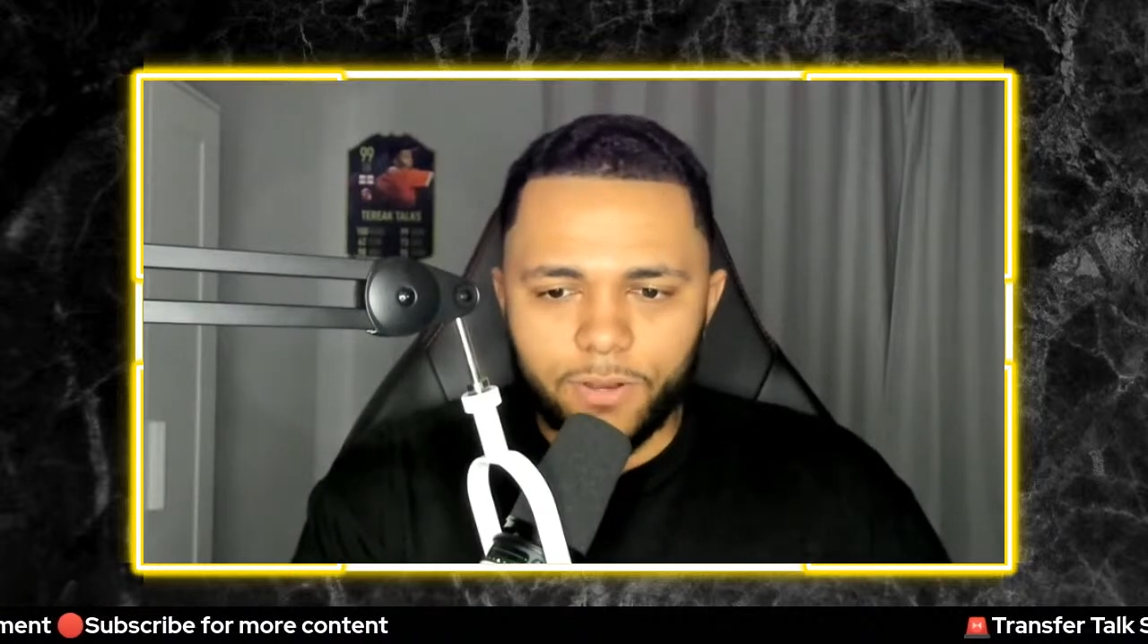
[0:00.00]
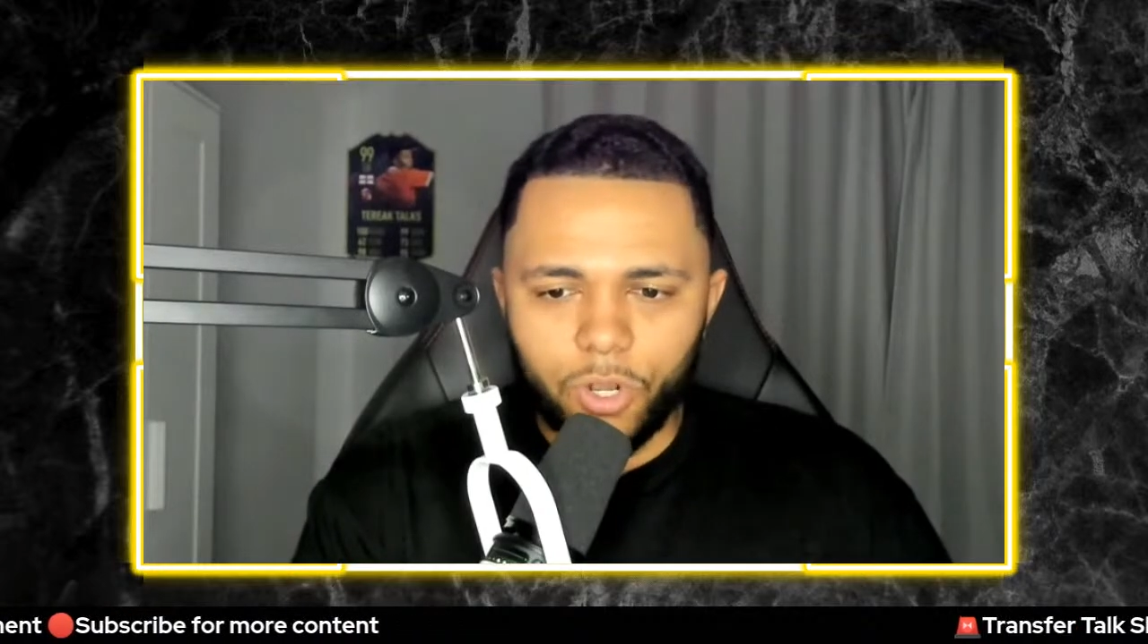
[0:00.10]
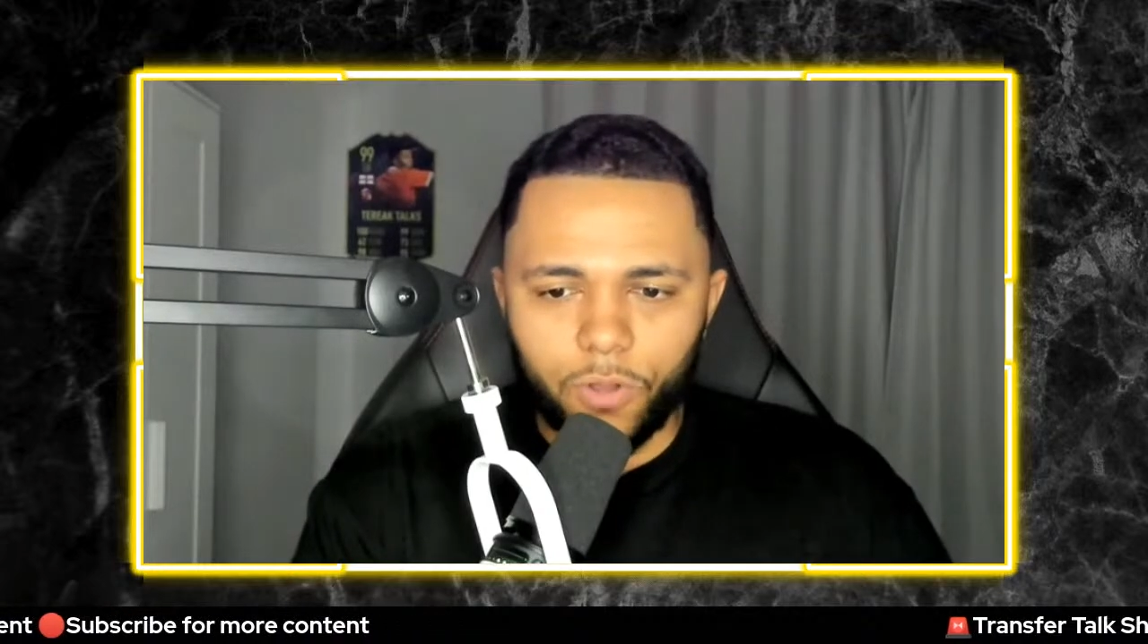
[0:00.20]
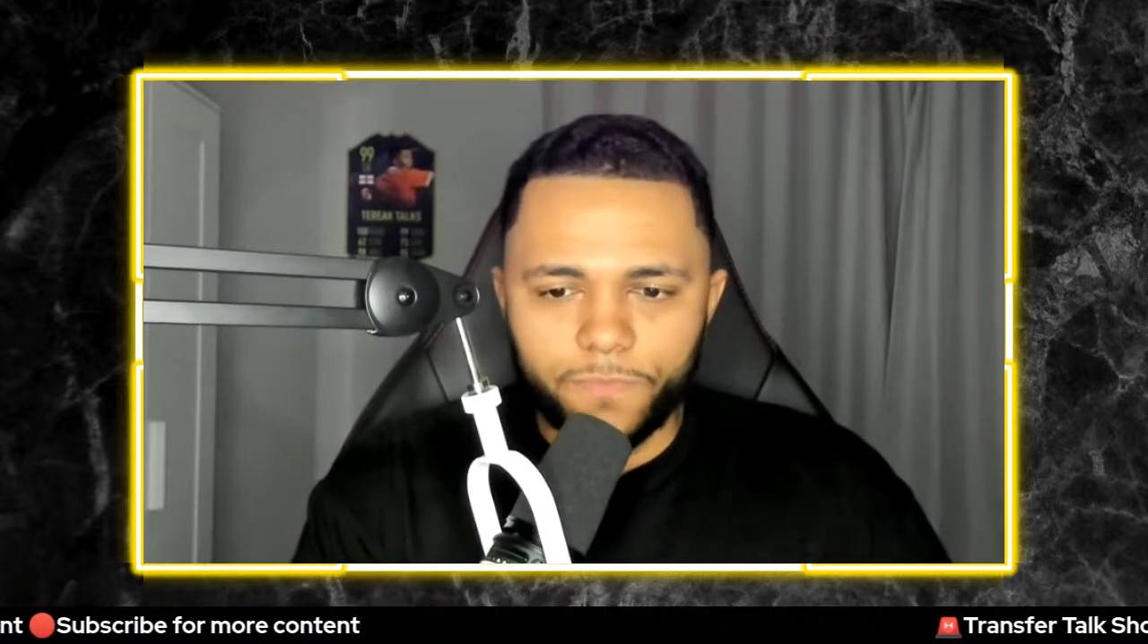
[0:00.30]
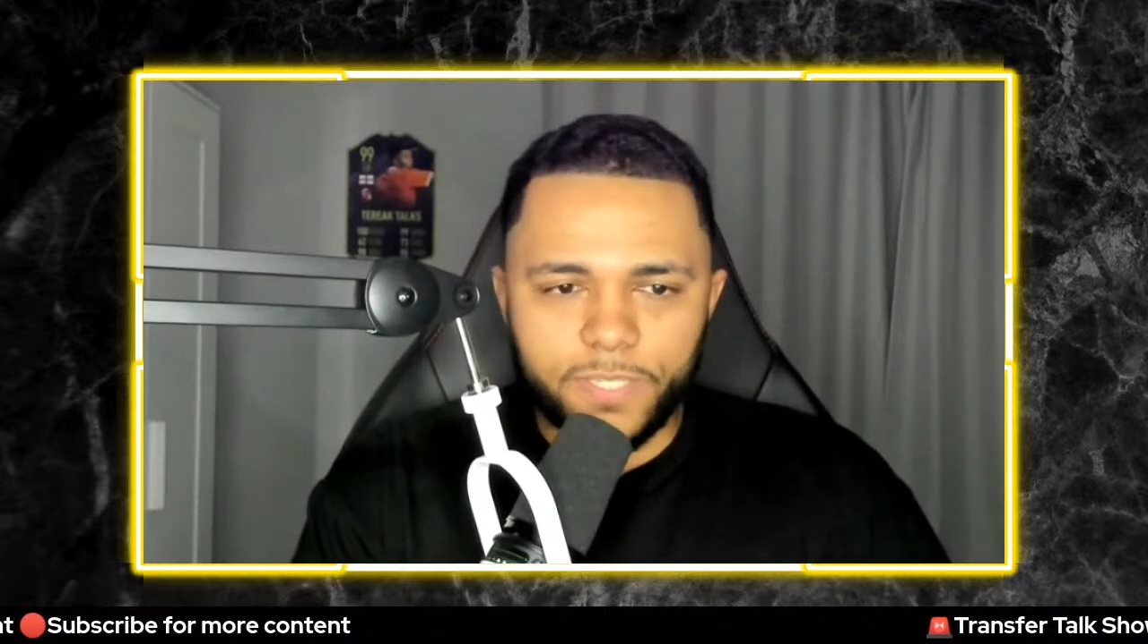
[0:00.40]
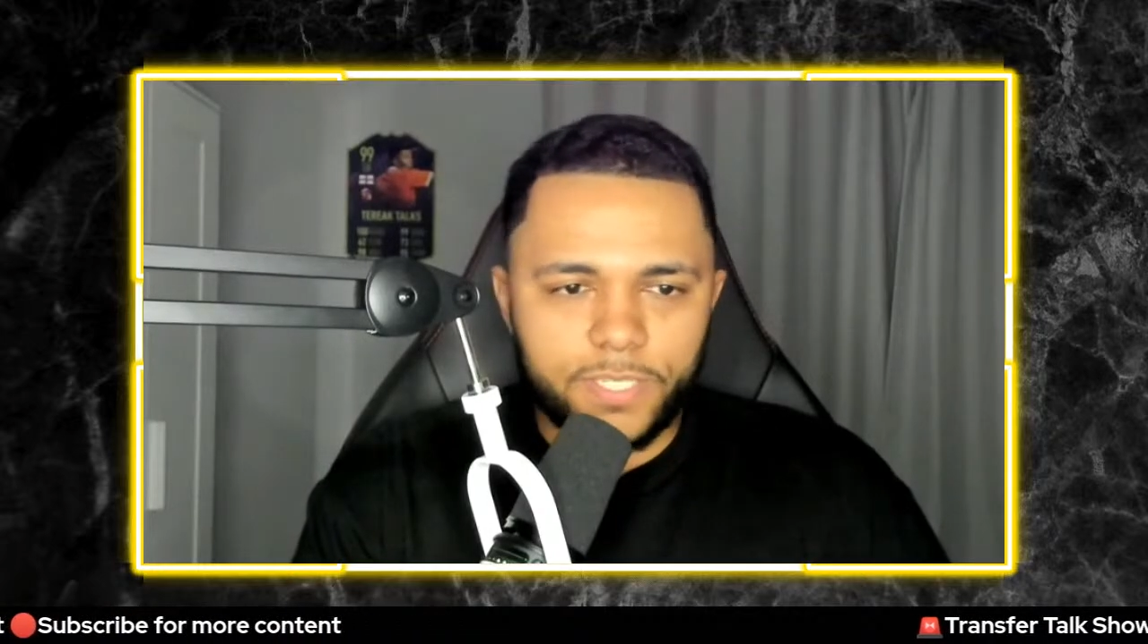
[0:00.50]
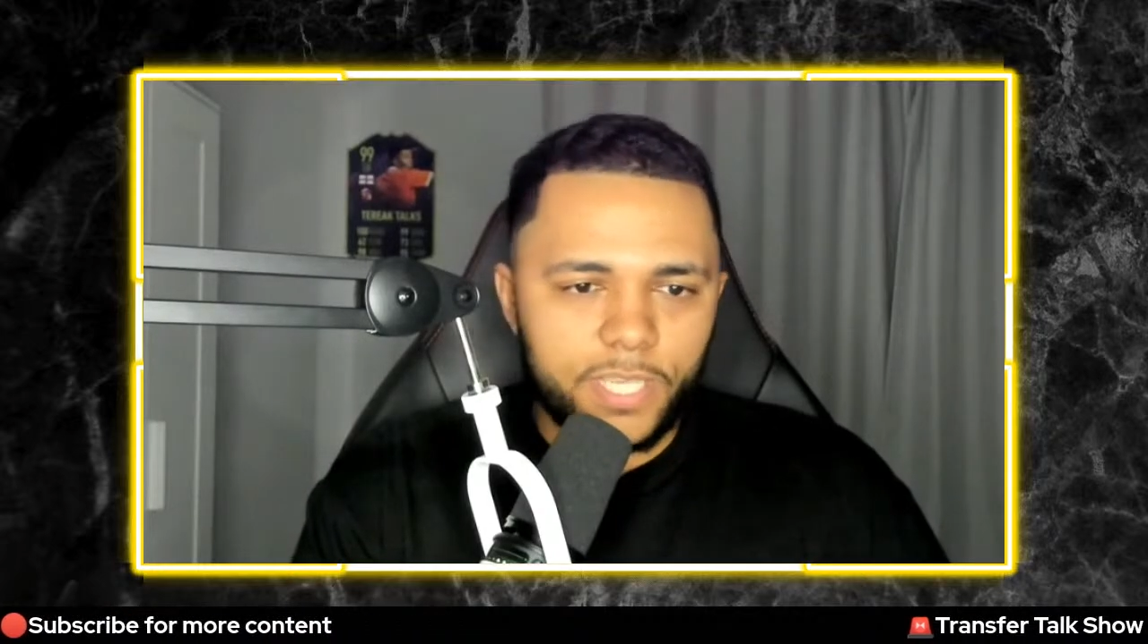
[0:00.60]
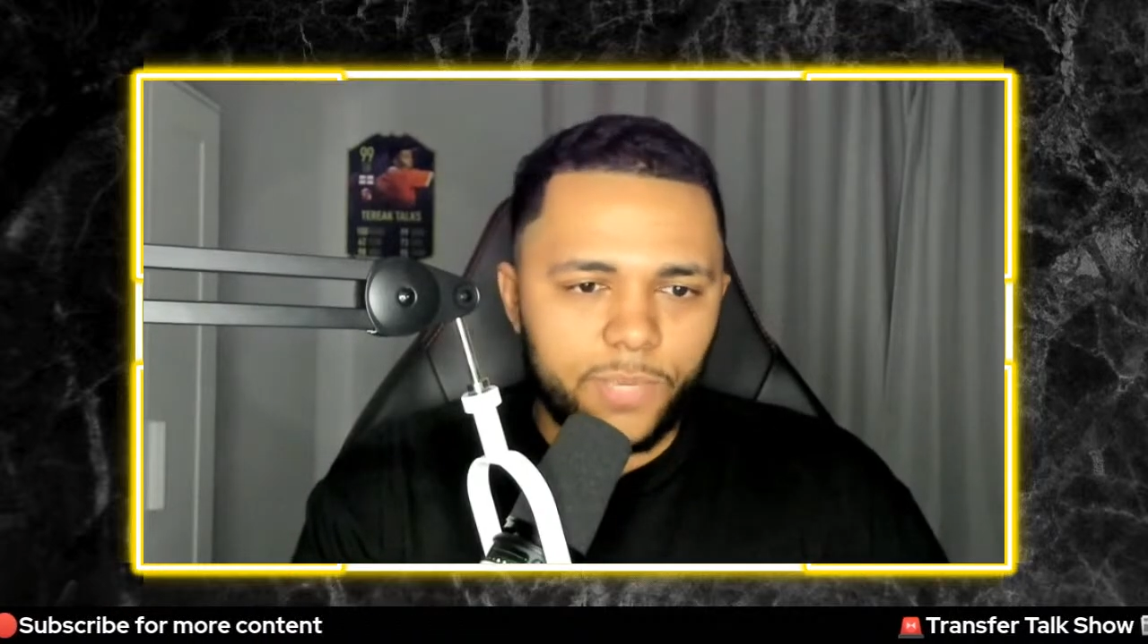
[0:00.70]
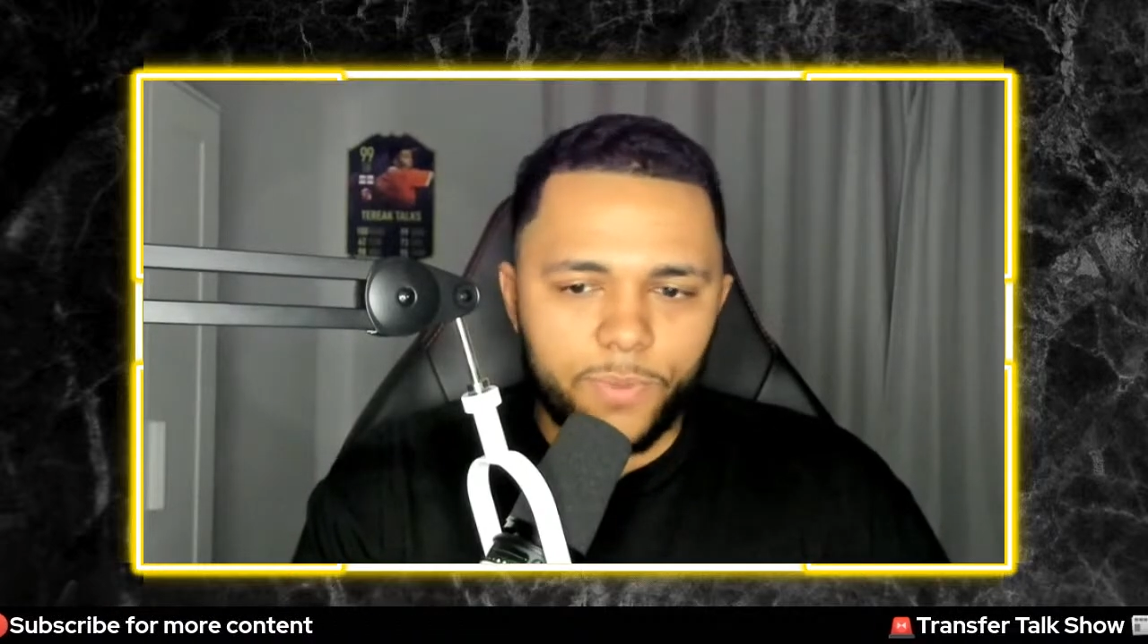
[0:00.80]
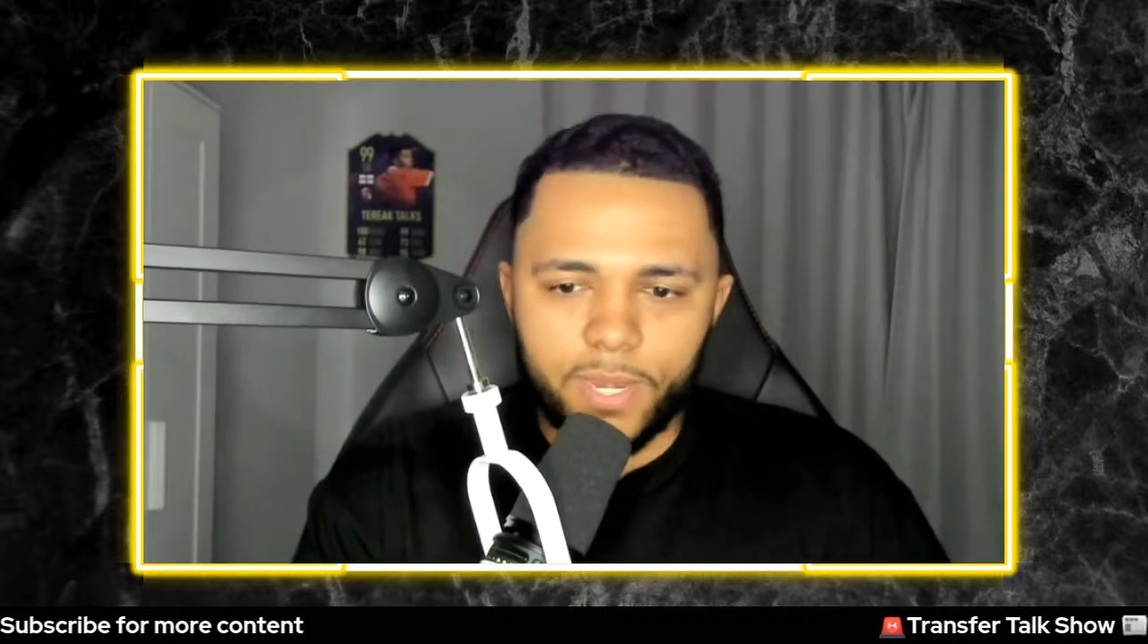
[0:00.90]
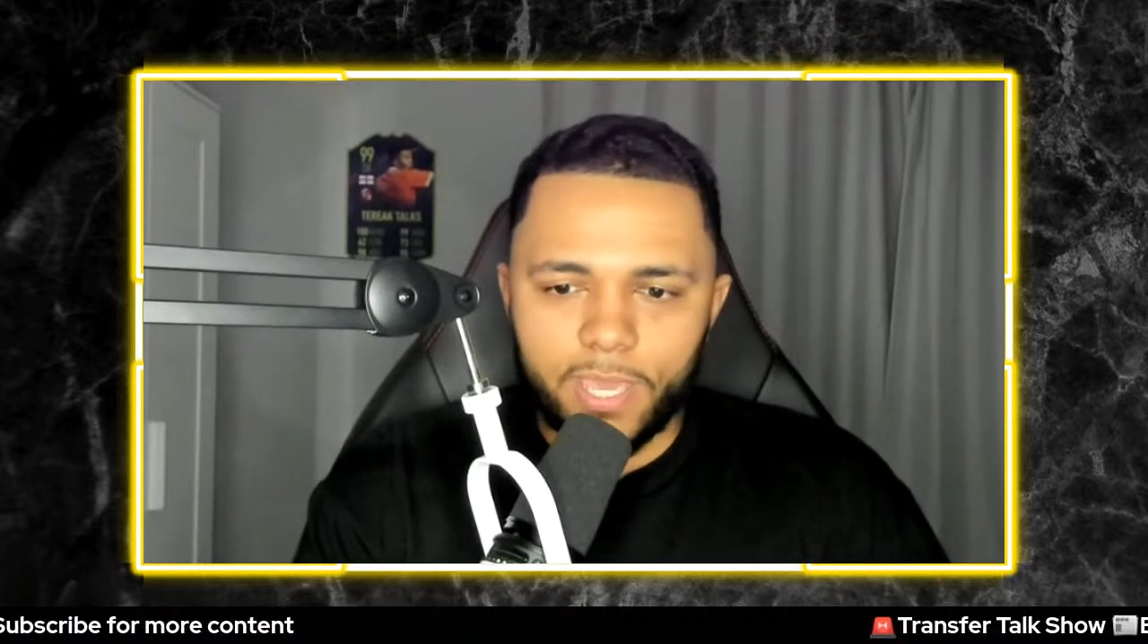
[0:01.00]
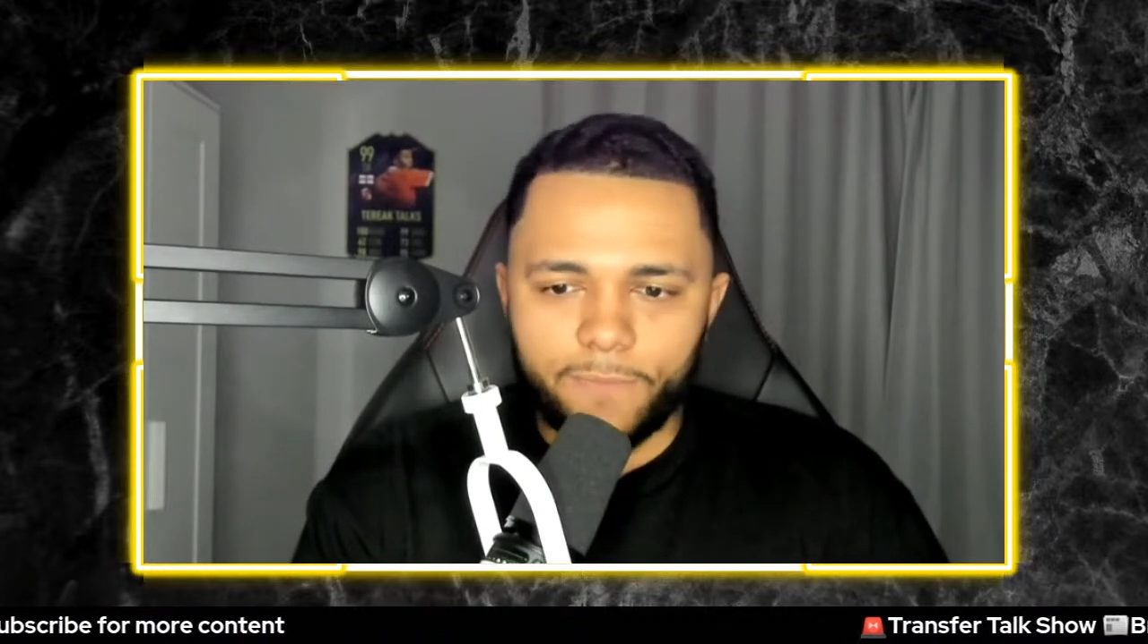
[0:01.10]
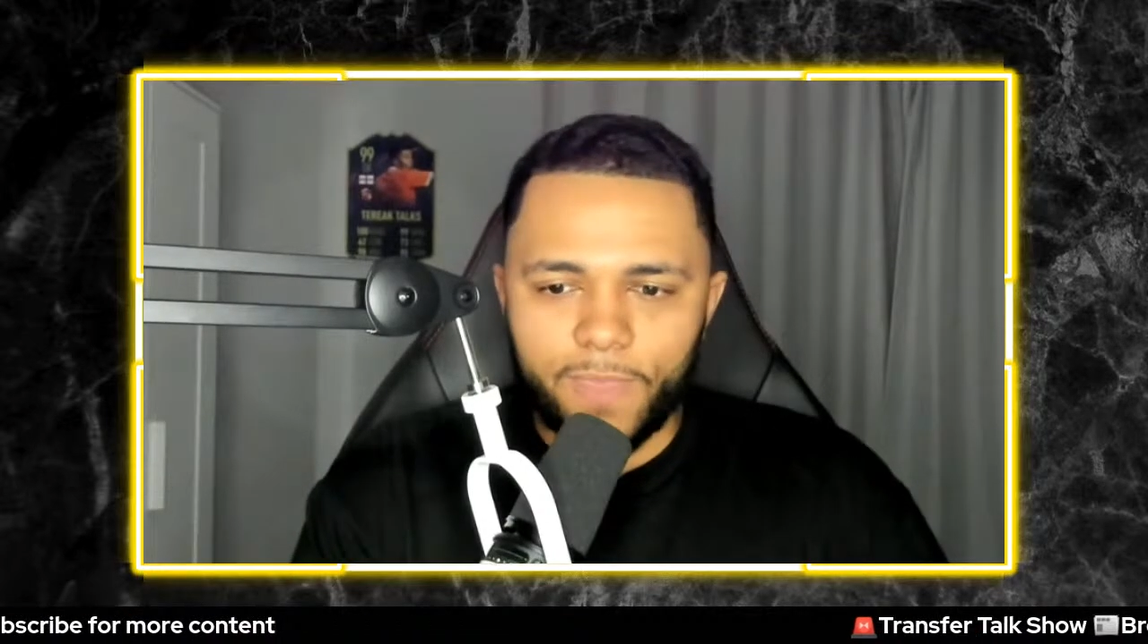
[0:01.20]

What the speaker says: Love to see you in here.